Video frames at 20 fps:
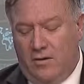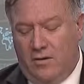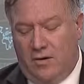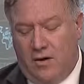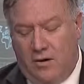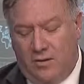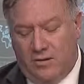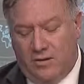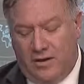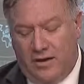
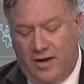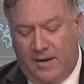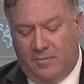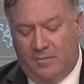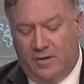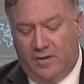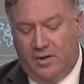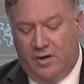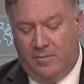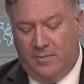Cozying up
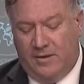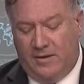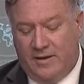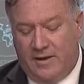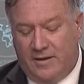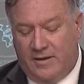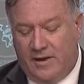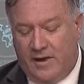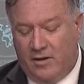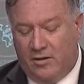to Cuban
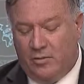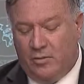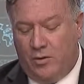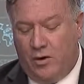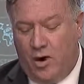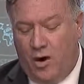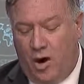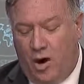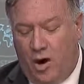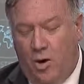dictators
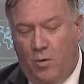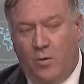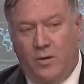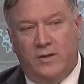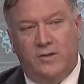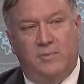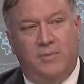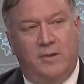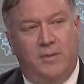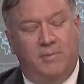will
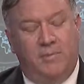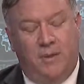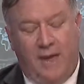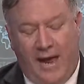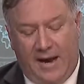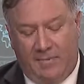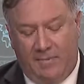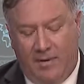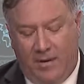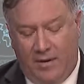always be a
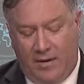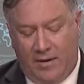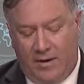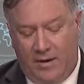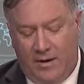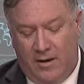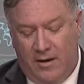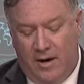black mark